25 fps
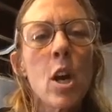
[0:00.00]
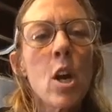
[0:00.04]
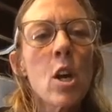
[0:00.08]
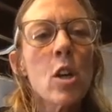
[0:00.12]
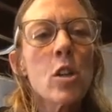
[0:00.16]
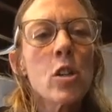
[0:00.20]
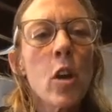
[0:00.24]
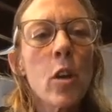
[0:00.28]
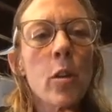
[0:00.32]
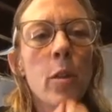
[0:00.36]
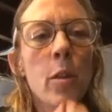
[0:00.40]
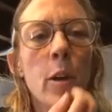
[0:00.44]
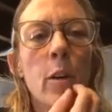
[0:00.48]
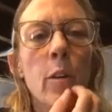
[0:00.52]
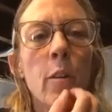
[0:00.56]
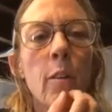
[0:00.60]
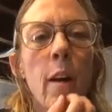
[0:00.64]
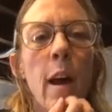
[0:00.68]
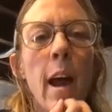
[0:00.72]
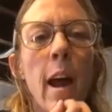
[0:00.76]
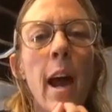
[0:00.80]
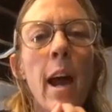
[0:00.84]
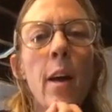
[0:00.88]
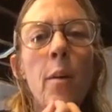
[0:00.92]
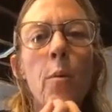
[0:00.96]
So the
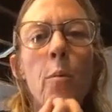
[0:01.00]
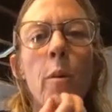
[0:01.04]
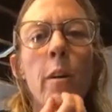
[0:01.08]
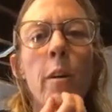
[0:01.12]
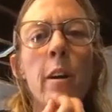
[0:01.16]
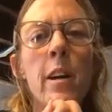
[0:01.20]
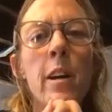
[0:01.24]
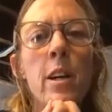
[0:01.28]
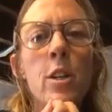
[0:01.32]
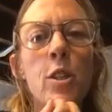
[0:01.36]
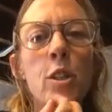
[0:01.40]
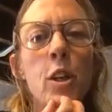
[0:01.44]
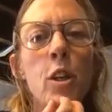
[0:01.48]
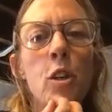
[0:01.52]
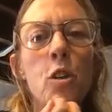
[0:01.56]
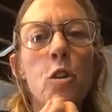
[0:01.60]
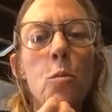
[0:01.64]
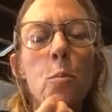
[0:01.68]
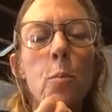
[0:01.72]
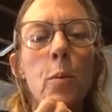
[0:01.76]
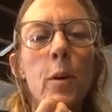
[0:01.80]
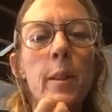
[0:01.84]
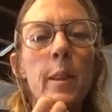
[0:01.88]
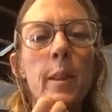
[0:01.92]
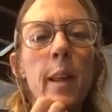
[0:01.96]
gray, where else can you
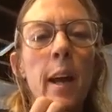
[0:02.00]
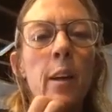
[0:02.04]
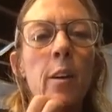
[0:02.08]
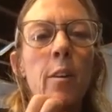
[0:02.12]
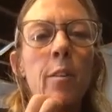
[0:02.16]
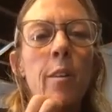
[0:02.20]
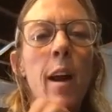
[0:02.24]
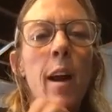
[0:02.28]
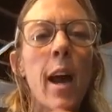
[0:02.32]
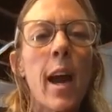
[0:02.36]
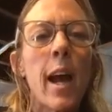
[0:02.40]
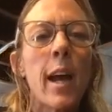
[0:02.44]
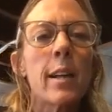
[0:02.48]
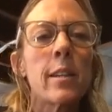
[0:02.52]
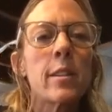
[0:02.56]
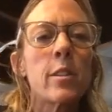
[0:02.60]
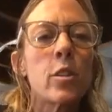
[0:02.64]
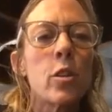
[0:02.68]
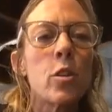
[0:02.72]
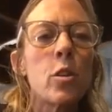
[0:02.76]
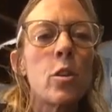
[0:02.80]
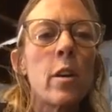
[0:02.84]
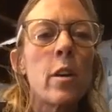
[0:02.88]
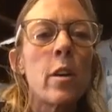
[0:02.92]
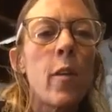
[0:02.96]
put that gray? So
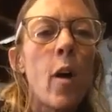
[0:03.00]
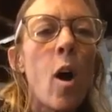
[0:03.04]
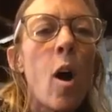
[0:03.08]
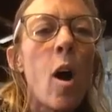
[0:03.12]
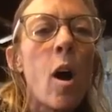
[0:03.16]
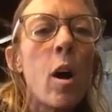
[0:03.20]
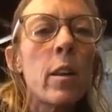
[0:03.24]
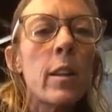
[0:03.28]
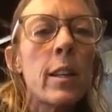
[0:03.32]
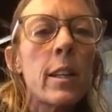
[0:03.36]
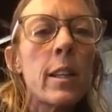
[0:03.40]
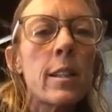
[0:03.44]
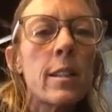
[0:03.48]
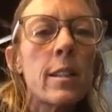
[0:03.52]
you have all.